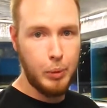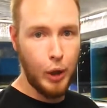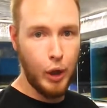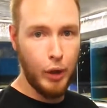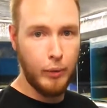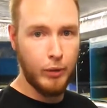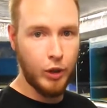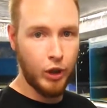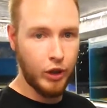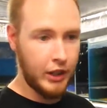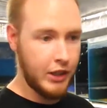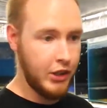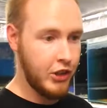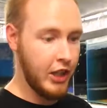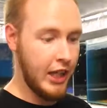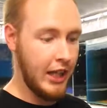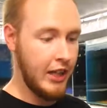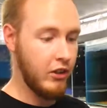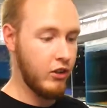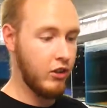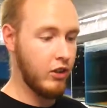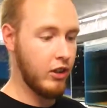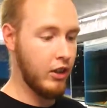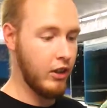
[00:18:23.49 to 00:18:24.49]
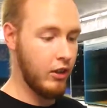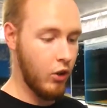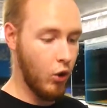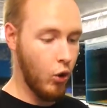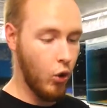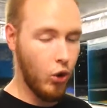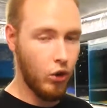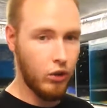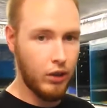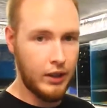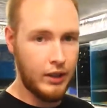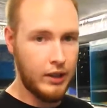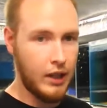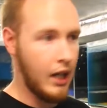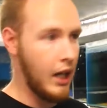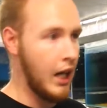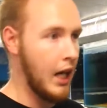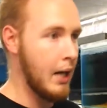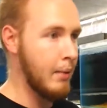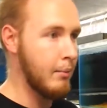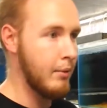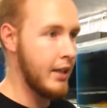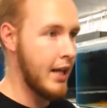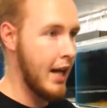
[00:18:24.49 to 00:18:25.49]
permanently changing all the
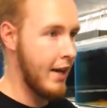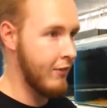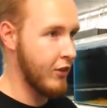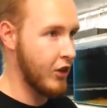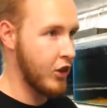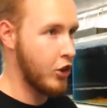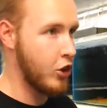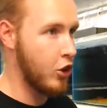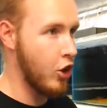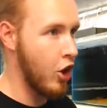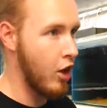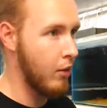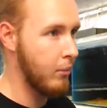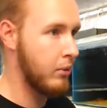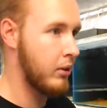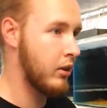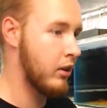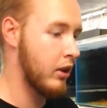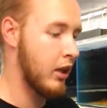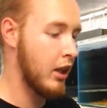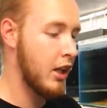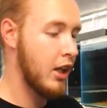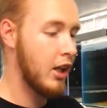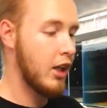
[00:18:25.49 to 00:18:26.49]
time, never stops.